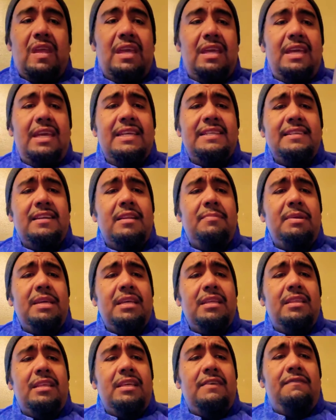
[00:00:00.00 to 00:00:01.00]
is going to
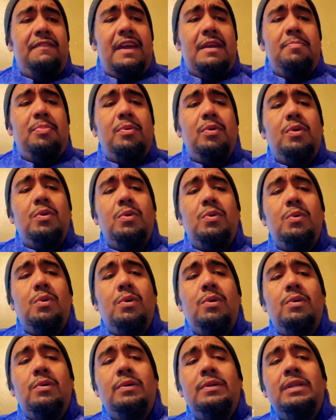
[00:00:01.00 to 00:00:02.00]
be the
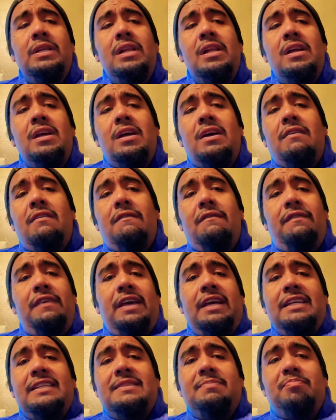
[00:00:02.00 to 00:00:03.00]
VapoCool
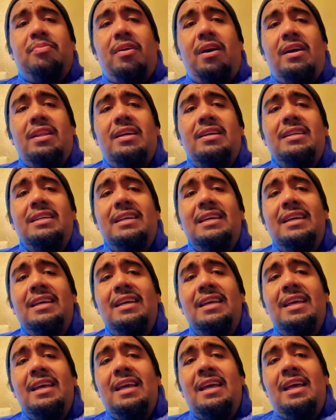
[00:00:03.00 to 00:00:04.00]
Vicks product.
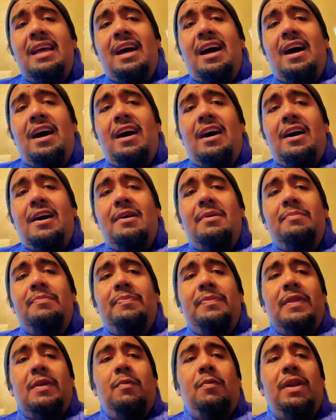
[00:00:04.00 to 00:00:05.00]

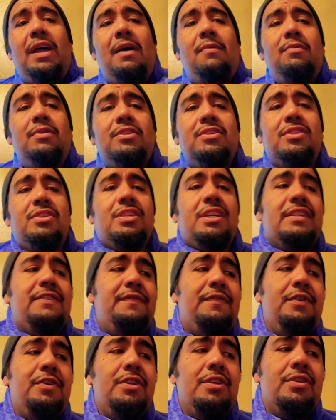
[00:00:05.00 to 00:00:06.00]
What I would suggest
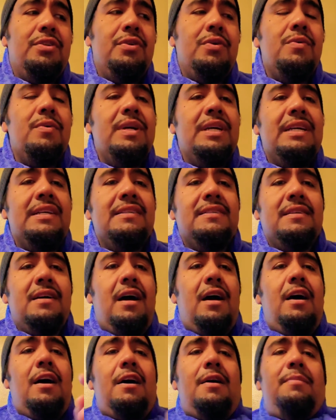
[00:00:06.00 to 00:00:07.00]
for you to do is,
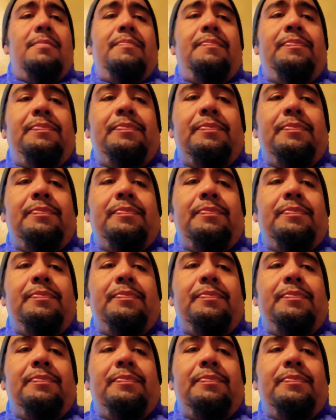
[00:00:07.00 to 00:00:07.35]
all